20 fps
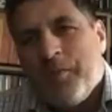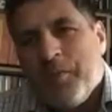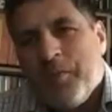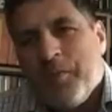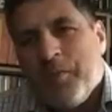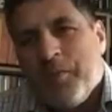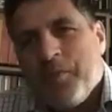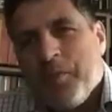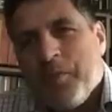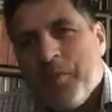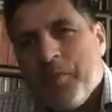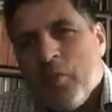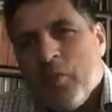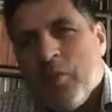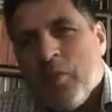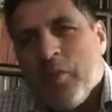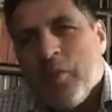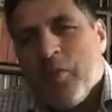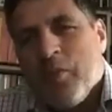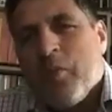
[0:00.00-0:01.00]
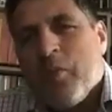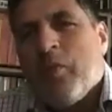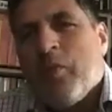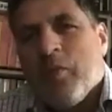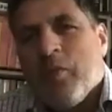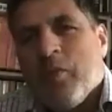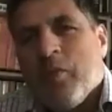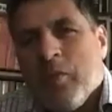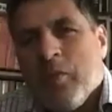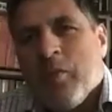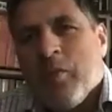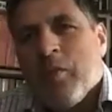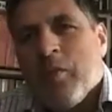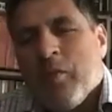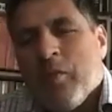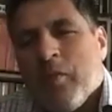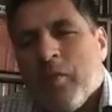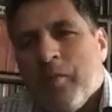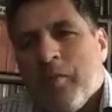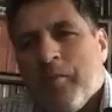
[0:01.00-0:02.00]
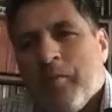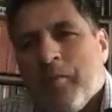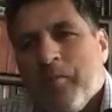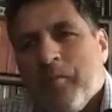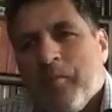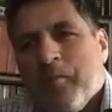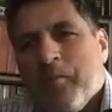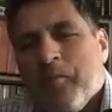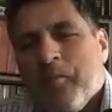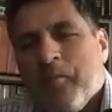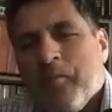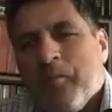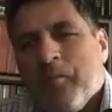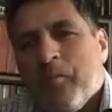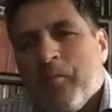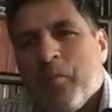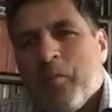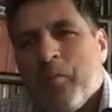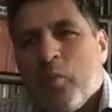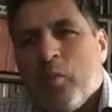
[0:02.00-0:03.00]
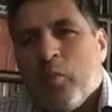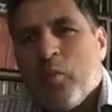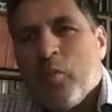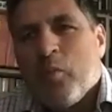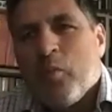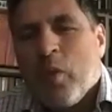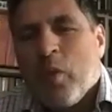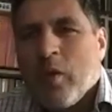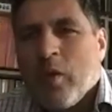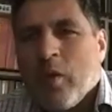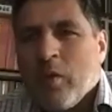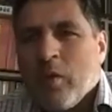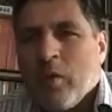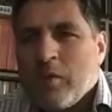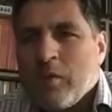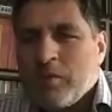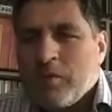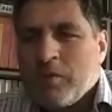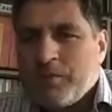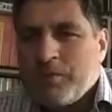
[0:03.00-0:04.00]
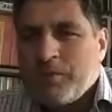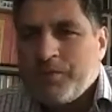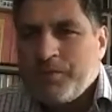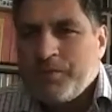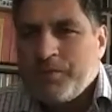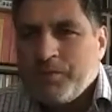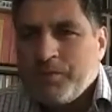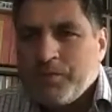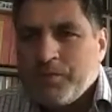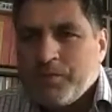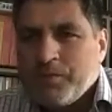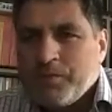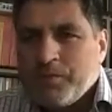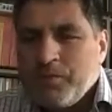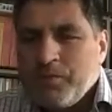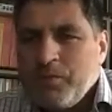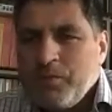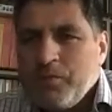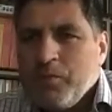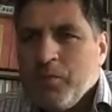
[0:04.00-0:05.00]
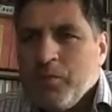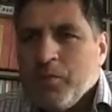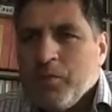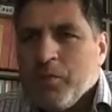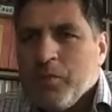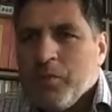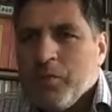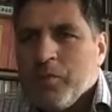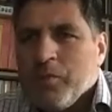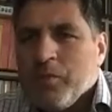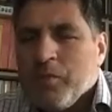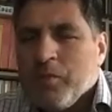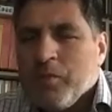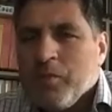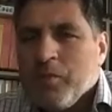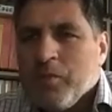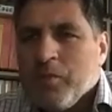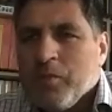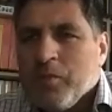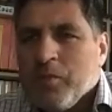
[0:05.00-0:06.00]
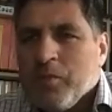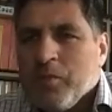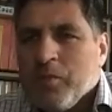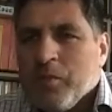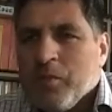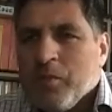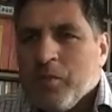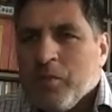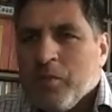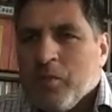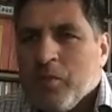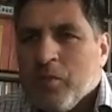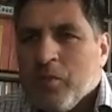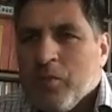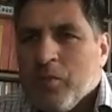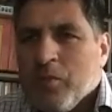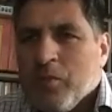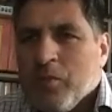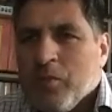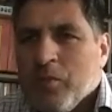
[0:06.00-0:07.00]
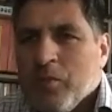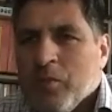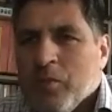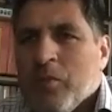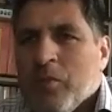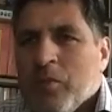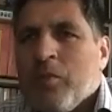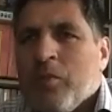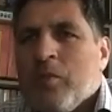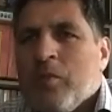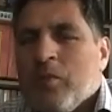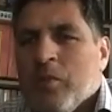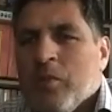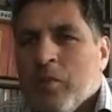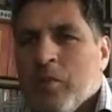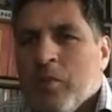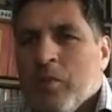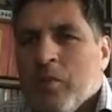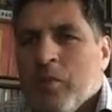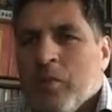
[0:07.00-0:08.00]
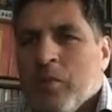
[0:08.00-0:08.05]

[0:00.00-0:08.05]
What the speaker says: The person shown says nothing.